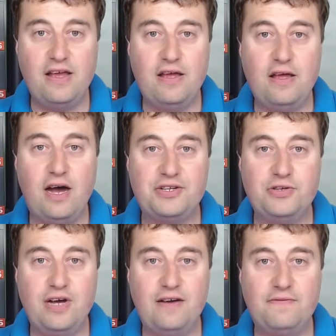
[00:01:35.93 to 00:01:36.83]
I do
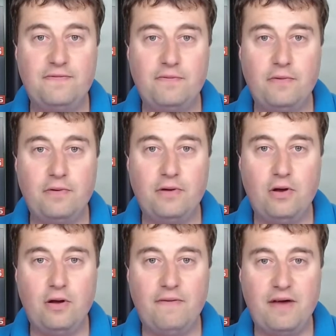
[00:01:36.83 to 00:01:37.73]
have
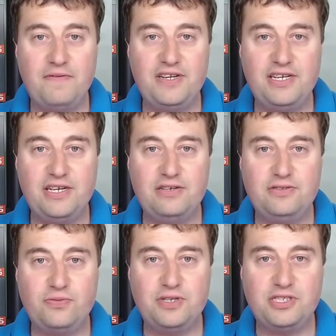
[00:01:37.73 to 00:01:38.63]
other videos
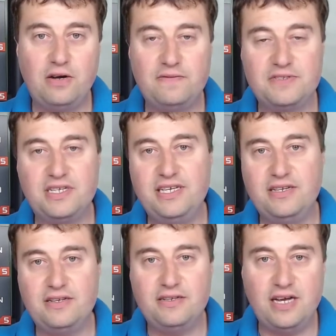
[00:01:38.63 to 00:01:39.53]
which I'll obviously
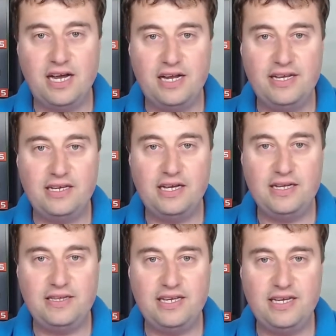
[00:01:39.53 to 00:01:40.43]
link in
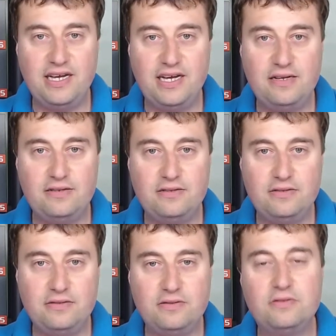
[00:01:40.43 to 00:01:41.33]
the
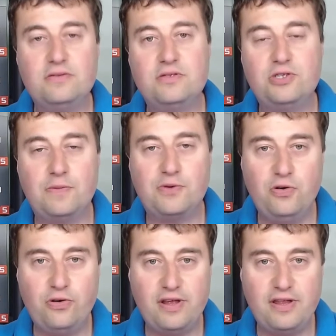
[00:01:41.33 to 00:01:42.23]
top
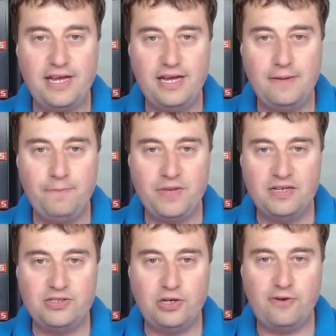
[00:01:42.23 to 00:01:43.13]
corner there,
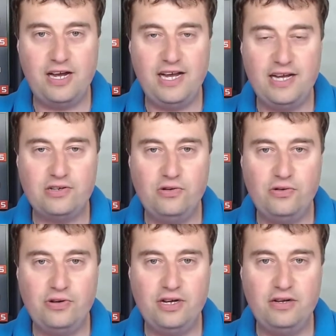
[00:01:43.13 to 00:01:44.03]
top right hand
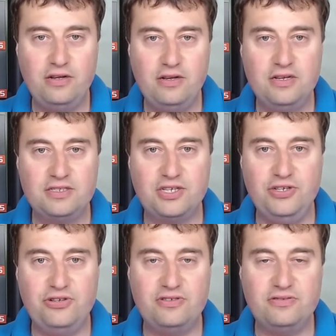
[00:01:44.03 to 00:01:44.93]
corner, so you
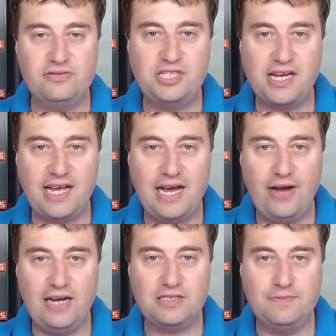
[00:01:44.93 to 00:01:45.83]
can check out
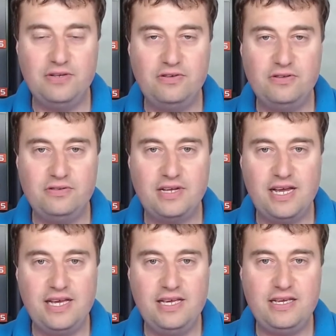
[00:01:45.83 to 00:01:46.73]
how to build
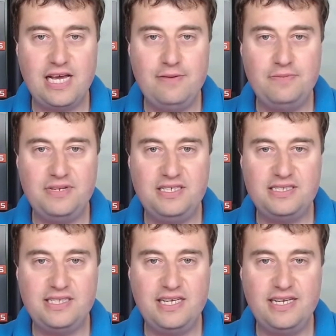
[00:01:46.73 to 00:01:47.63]
a gaming
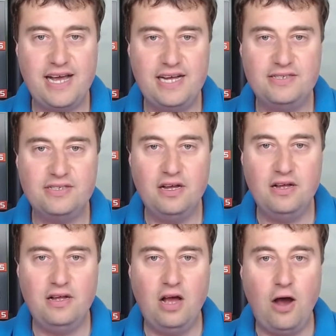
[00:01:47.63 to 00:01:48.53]
PC, and
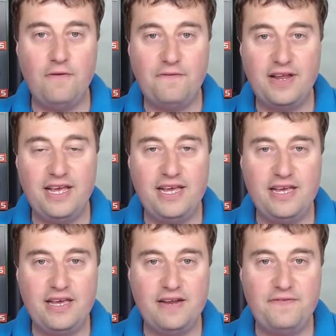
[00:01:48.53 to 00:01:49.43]
hopefully
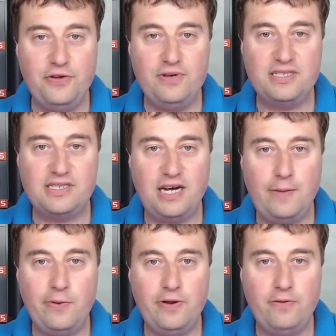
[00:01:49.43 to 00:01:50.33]
in a few weeks time
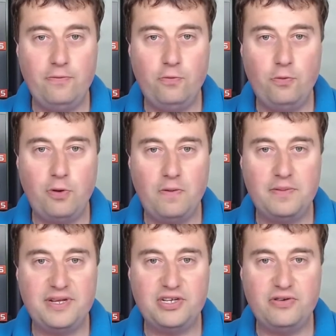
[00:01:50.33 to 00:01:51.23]
we will probably be
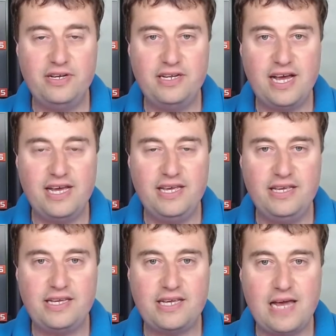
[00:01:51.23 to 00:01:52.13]
doing a
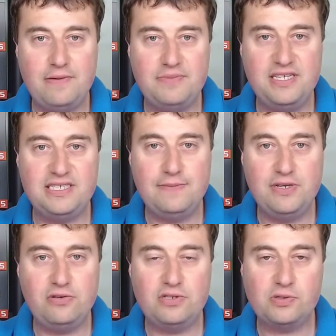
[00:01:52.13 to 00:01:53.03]
gaming PC
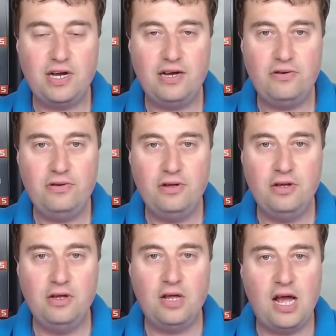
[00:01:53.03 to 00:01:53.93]
build as well.
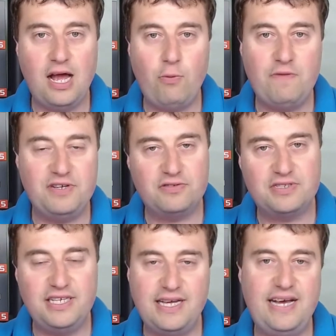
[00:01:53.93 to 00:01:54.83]
Whether you'll see
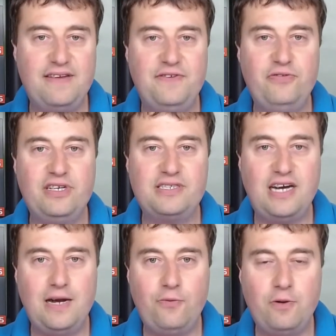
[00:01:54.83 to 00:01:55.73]
that in a few weeks
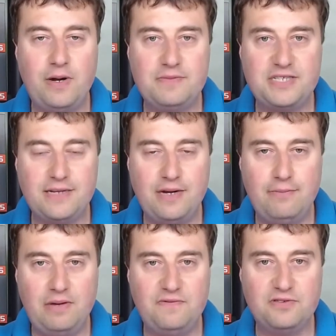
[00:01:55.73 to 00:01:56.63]
time or it might take about a
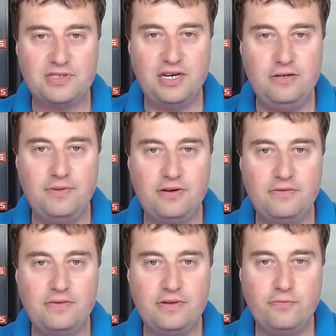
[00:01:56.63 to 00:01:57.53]
month or so, but
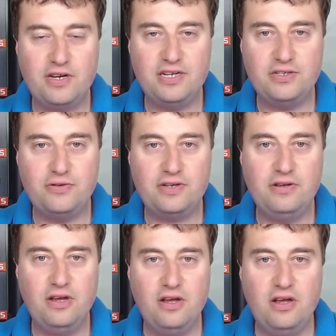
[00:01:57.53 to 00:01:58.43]
we're going to do a
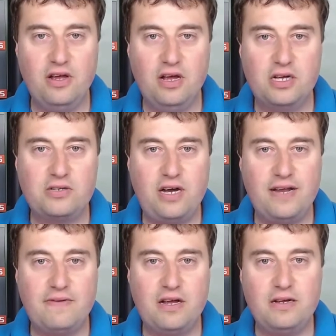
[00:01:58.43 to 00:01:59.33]
kind of
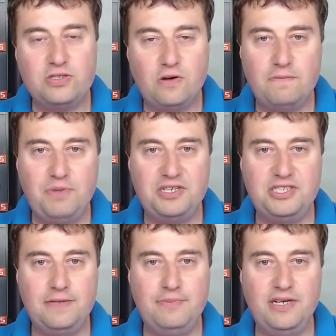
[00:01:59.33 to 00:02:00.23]
a sort of
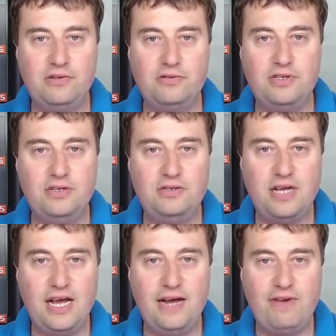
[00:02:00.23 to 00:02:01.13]
budget build
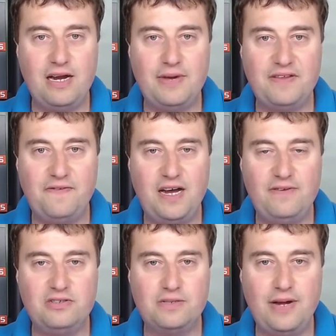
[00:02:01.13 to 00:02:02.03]
around about the
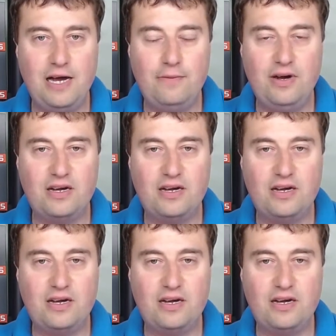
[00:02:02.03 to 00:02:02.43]
£500 mark,